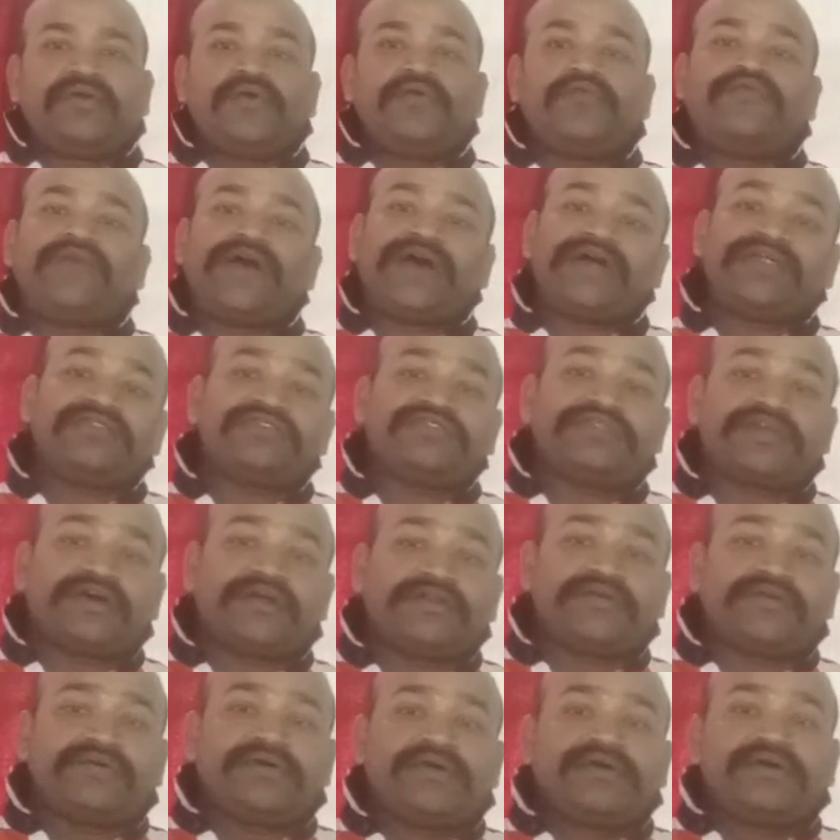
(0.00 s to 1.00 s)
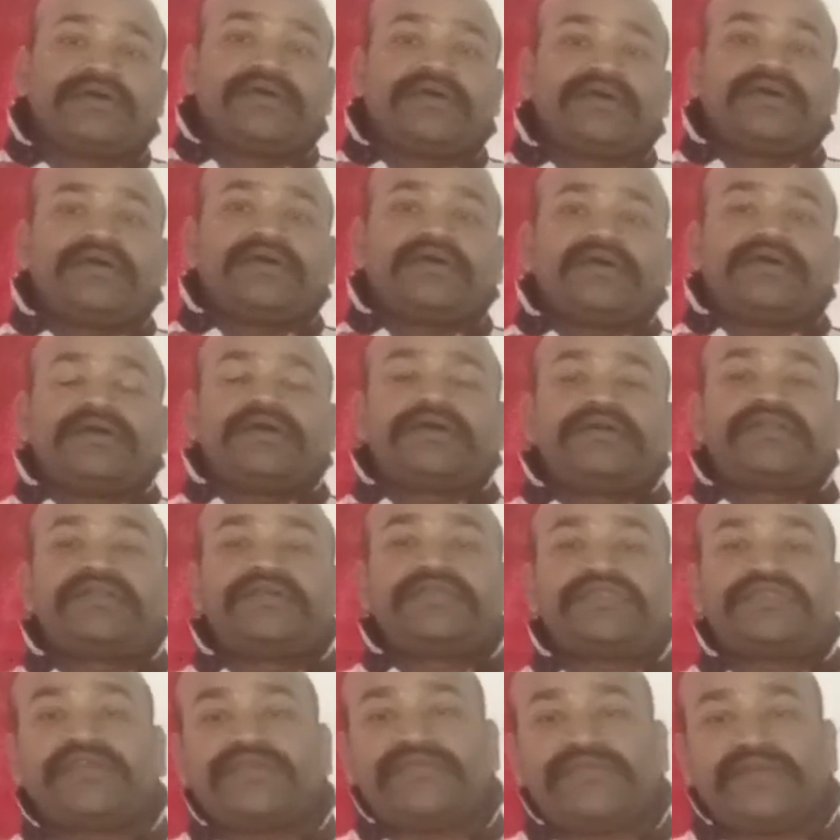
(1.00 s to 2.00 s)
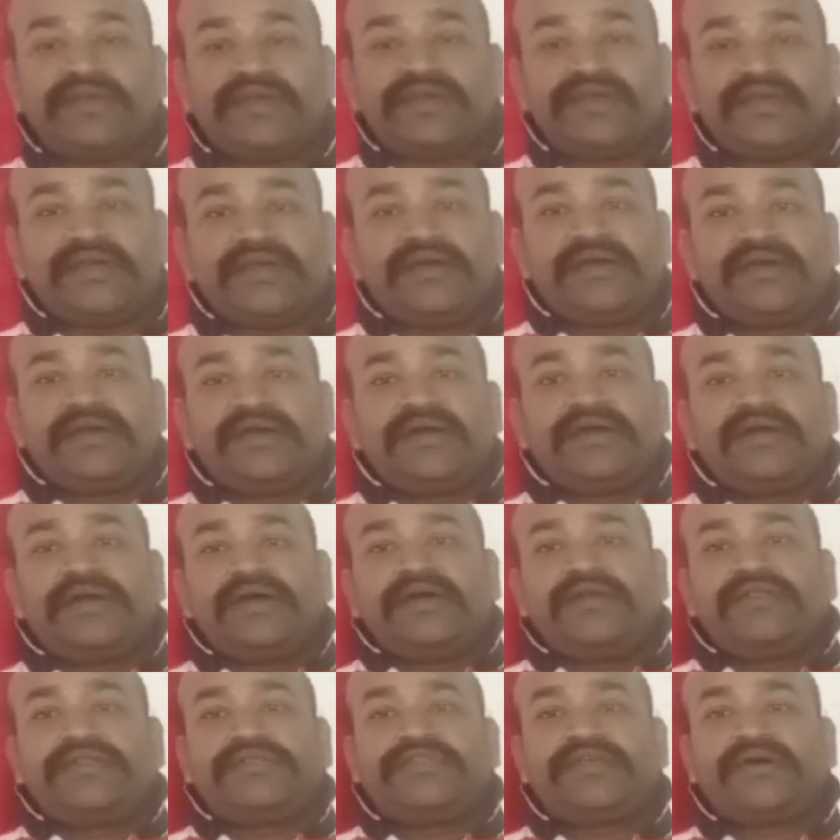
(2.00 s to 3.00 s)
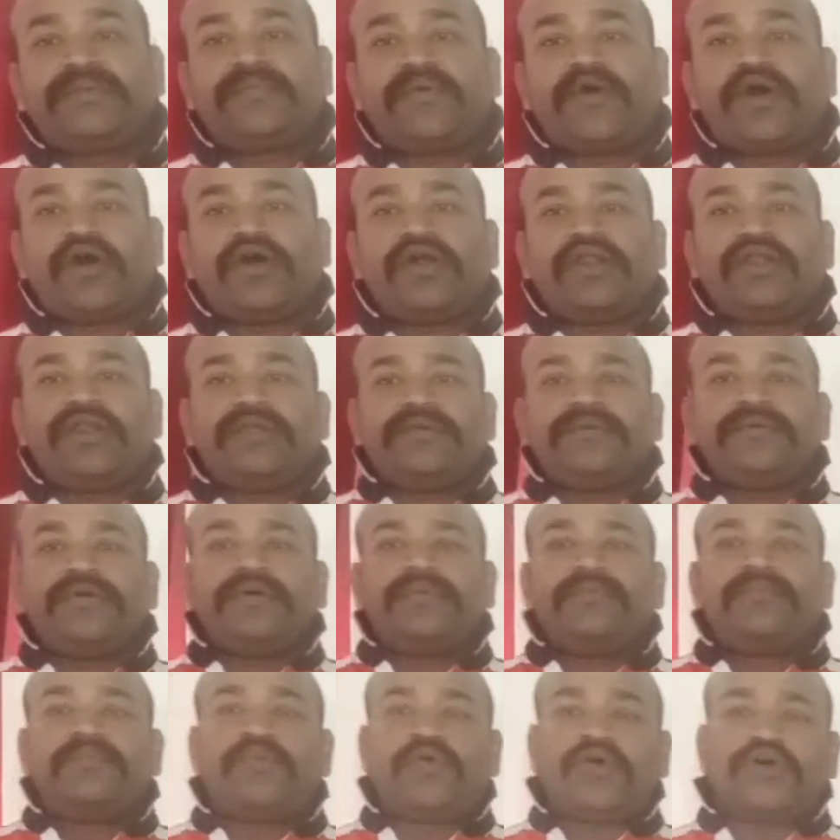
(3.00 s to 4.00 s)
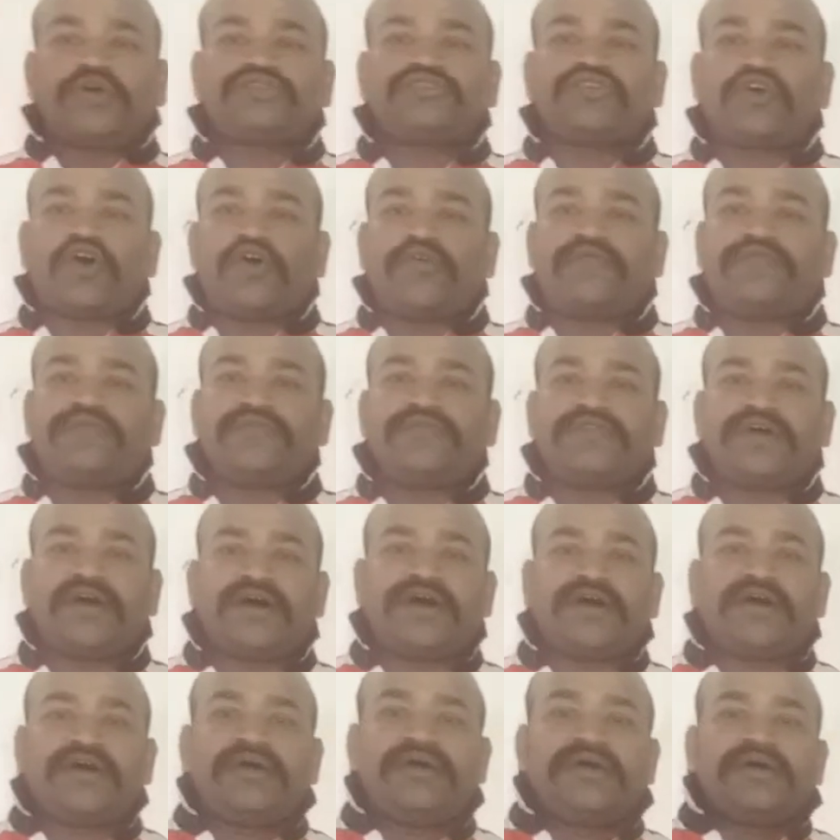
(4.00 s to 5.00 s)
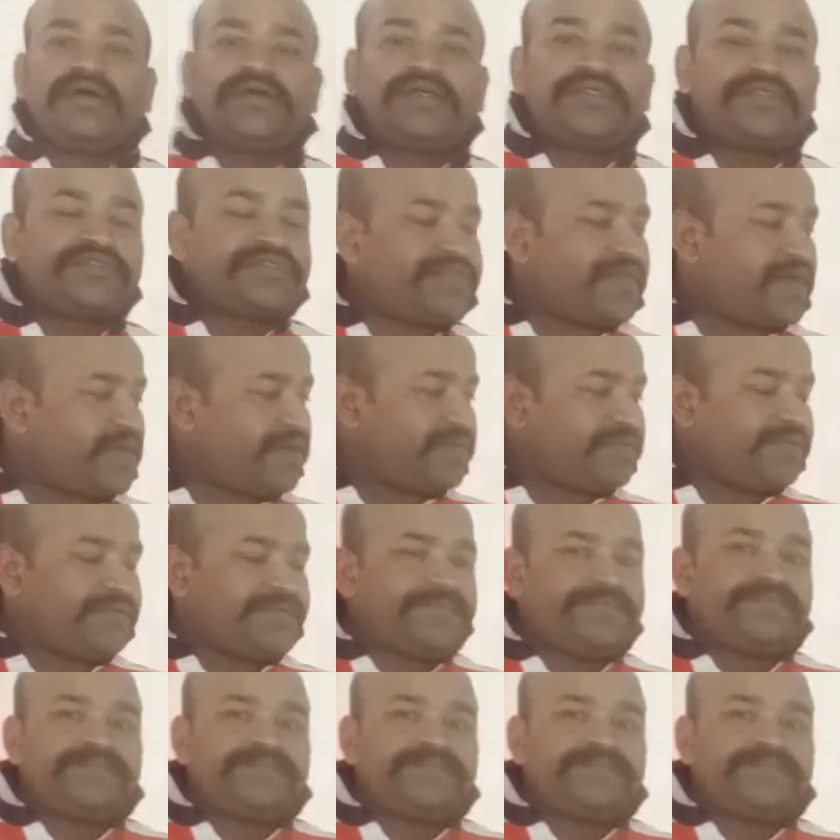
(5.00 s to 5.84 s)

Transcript: When serve, receiving the ball, most of the serve